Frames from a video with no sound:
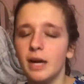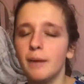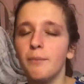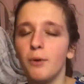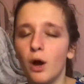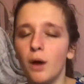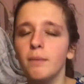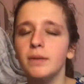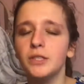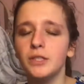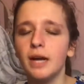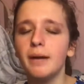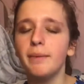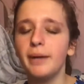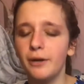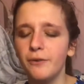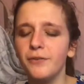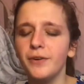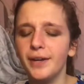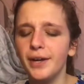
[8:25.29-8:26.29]
I promise I'm
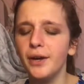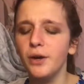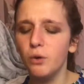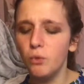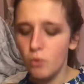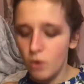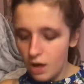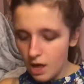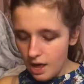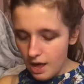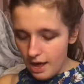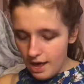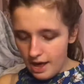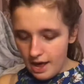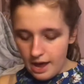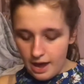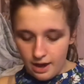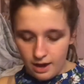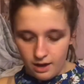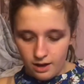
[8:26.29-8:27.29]

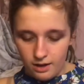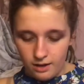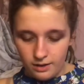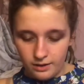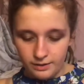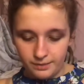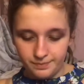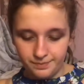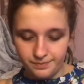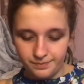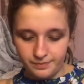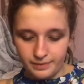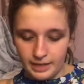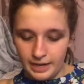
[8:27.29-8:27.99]
here for you.